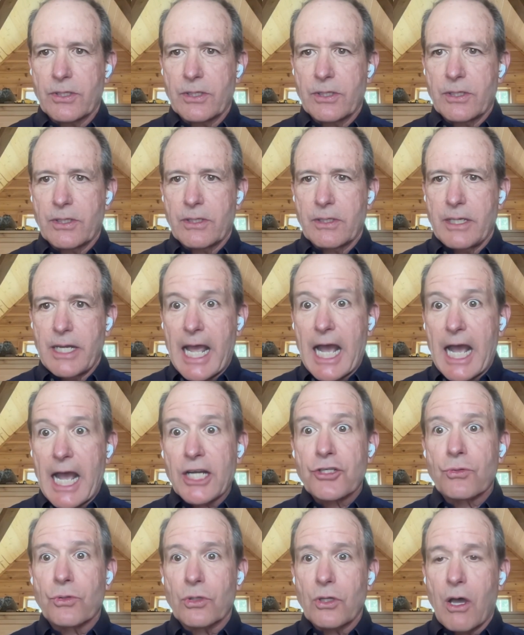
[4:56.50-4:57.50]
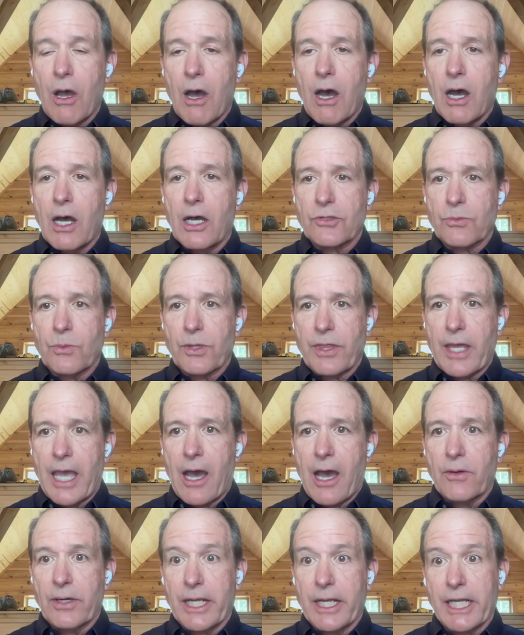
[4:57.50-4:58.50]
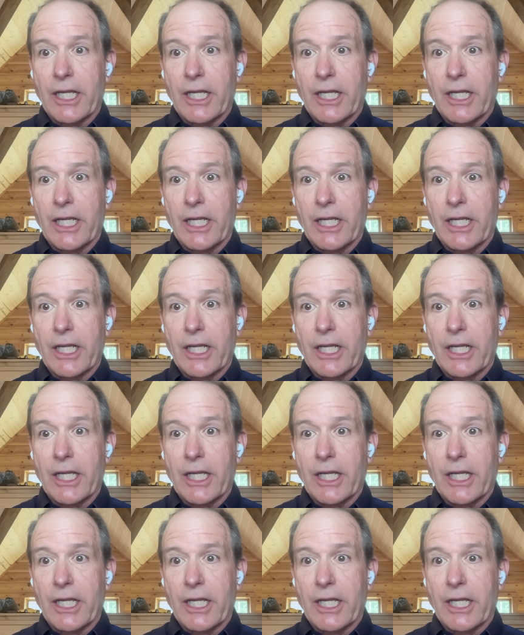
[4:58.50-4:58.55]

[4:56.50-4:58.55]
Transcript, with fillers: natural laws without